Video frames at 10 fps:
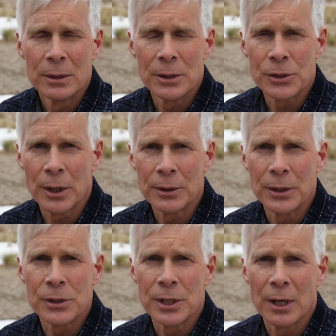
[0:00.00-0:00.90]
To start
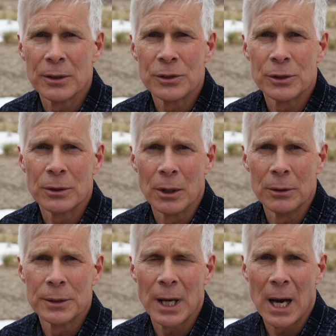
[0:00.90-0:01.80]
this challenge,
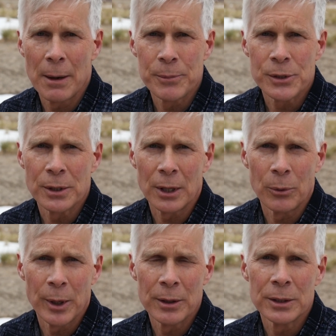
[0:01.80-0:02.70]
go to
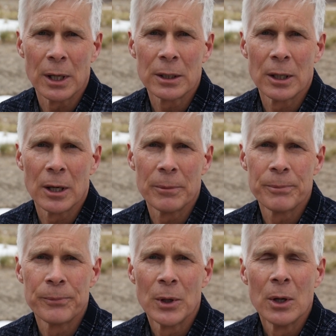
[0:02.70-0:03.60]

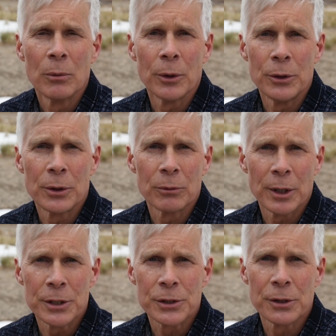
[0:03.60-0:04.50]
apps.aWhere.com where you can
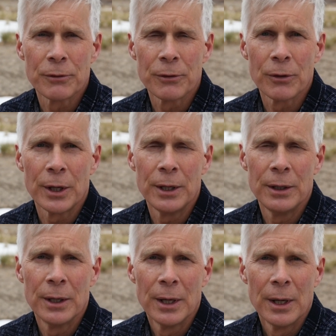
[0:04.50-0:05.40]
register for free.
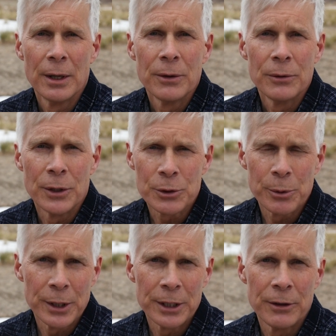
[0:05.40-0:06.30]
This will then